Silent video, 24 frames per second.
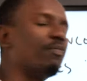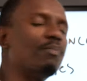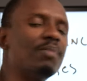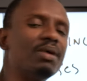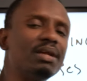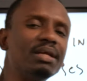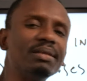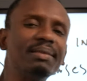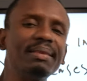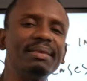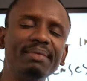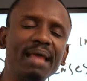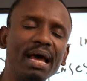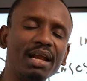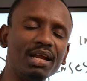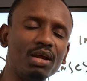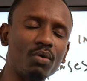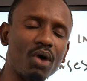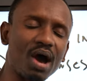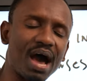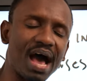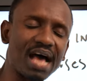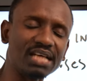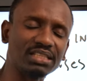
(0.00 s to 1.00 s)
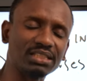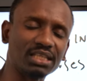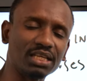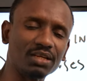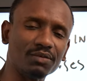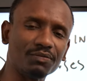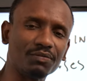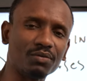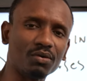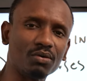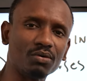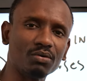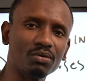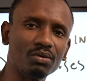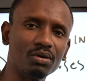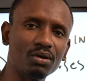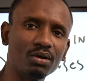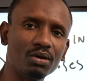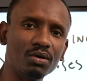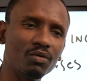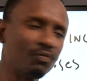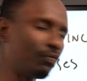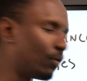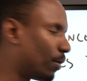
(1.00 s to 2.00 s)
of money that they were asking
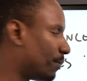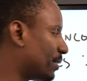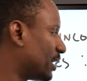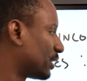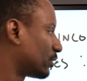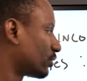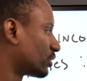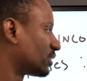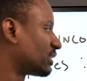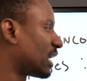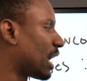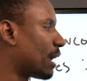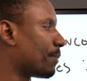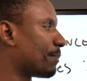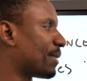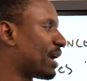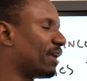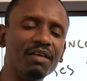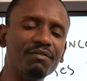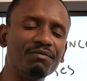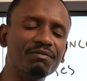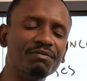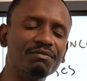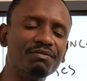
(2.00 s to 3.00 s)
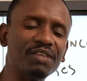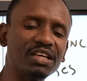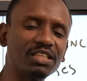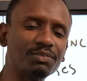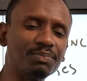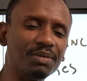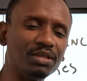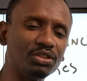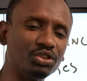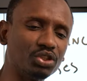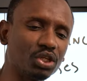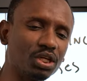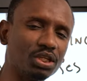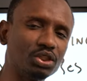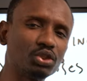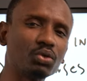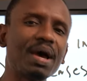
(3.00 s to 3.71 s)
for me to start my investment journey.